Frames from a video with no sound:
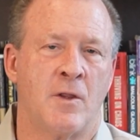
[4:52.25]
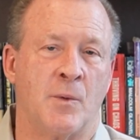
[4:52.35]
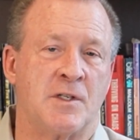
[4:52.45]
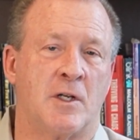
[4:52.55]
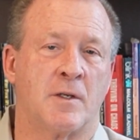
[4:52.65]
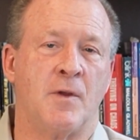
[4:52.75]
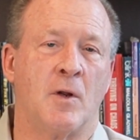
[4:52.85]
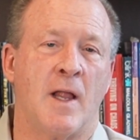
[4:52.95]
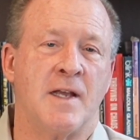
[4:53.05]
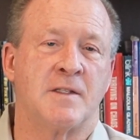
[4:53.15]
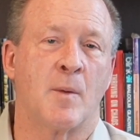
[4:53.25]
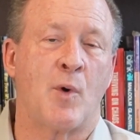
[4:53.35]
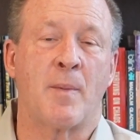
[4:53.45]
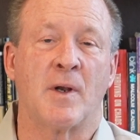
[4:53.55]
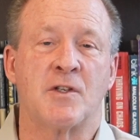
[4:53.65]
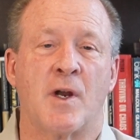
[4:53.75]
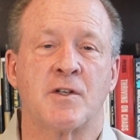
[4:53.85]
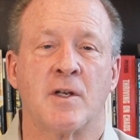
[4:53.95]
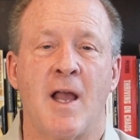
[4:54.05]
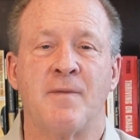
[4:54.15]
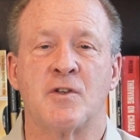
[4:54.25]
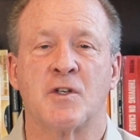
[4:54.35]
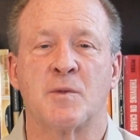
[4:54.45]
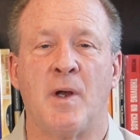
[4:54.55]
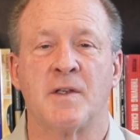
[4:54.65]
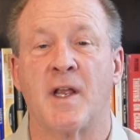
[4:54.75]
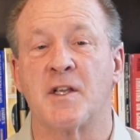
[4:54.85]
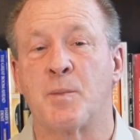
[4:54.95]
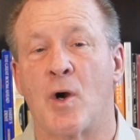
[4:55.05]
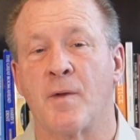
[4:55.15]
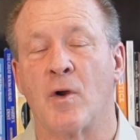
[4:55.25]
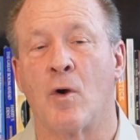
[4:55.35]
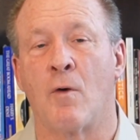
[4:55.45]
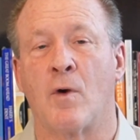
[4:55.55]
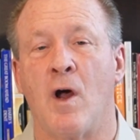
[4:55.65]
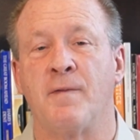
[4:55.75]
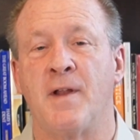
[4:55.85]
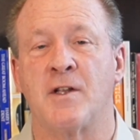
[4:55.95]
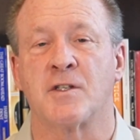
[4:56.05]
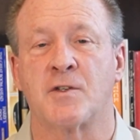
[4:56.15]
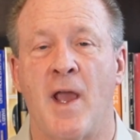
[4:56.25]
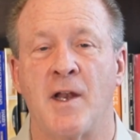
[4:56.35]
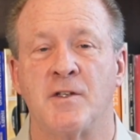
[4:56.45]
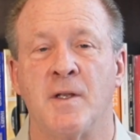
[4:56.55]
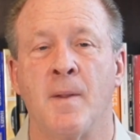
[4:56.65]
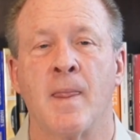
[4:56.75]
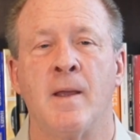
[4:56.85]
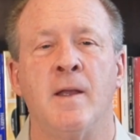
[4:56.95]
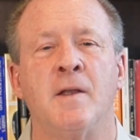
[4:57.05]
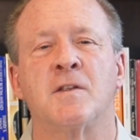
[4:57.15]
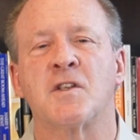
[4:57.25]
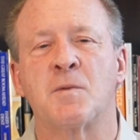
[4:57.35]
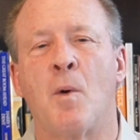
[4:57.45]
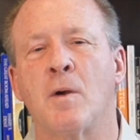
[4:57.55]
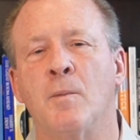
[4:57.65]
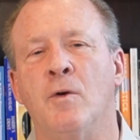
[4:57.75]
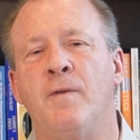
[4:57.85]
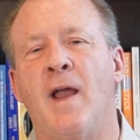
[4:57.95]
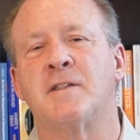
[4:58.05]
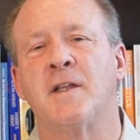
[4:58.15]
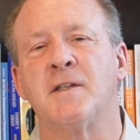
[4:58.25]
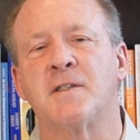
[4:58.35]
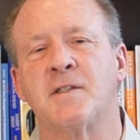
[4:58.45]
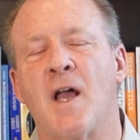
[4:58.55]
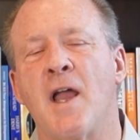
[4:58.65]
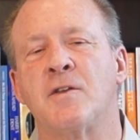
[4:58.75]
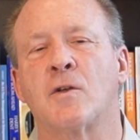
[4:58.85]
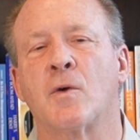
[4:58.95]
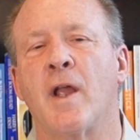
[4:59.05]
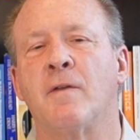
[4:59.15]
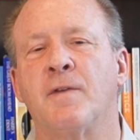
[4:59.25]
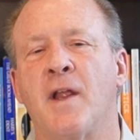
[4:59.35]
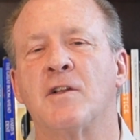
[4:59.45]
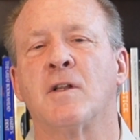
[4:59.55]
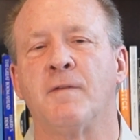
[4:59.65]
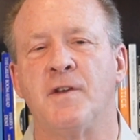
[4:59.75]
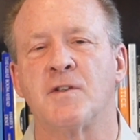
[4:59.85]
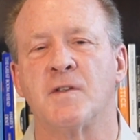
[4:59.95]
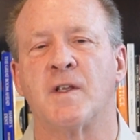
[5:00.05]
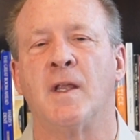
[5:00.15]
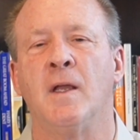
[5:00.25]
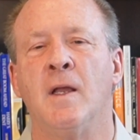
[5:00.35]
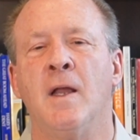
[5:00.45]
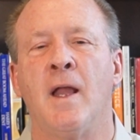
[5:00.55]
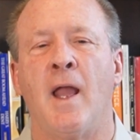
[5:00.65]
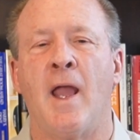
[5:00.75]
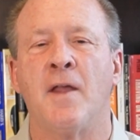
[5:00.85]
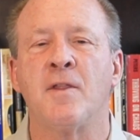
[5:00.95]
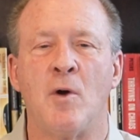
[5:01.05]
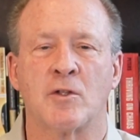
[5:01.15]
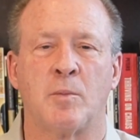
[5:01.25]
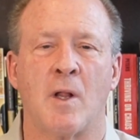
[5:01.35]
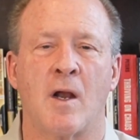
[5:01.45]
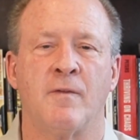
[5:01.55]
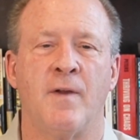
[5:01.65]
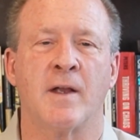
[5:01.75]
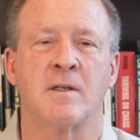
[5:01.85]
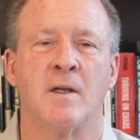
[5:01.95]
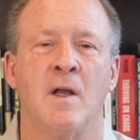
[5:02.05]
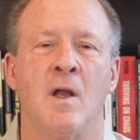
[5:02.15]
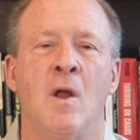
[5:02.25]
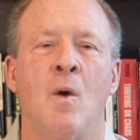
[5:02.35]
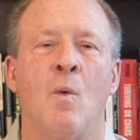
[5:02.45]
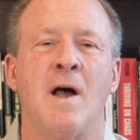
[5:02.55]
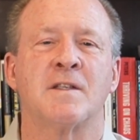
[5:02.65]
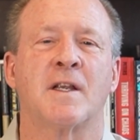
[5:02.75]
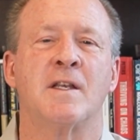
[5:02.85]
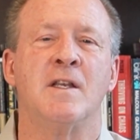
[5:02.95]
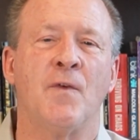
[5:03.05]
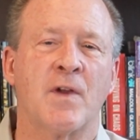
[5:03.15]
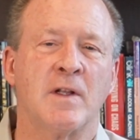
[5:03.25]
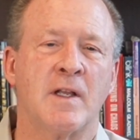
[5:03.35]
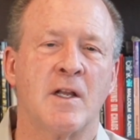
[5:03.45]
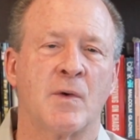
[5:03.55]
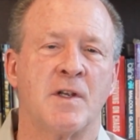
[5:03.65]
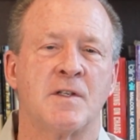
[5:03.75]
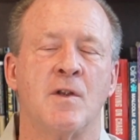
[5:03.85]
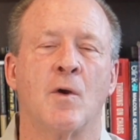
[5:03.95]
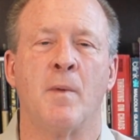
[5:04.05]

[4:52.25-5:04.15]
The result of utilizing a properly structured life insurance policy as part of your overall financial strategy is a smart move as it is designed to create financial efficiency and the multiplier effect while significantly increasing your